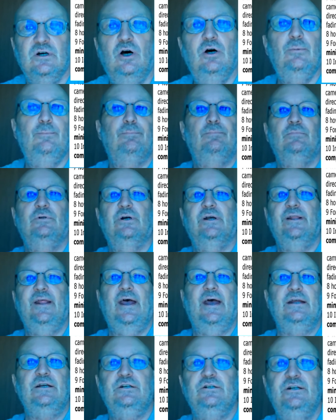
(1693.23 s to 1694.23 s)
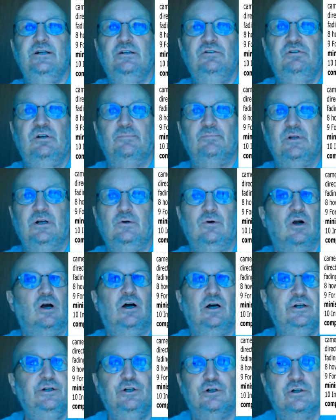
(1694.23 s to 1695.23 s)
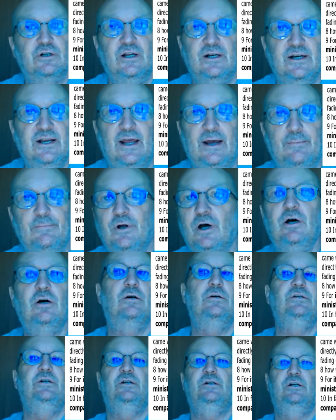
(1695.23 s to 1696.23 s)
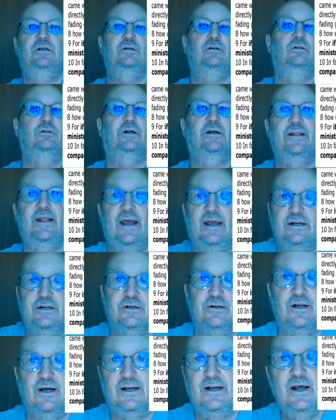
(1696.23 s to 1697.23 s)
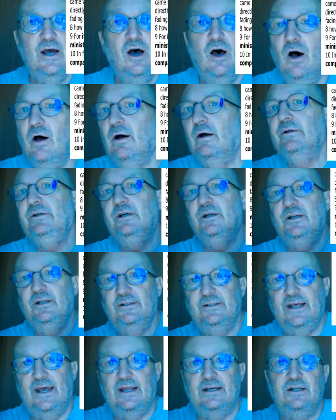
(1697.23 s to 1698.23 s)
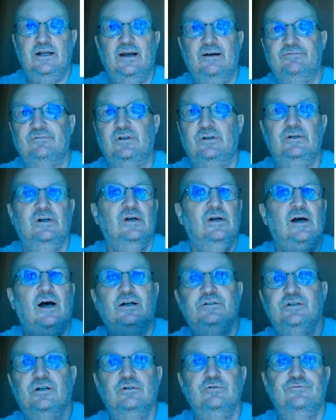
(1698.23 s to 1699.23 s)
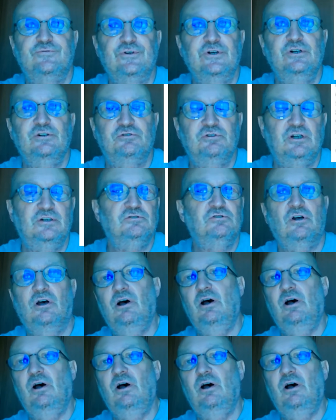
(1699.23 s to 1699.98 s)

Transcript: Oh, look at that, you did something wrong, you're condemned. Oh, you did, look at that, you're not, oh, you did that, you have to atone for your sins.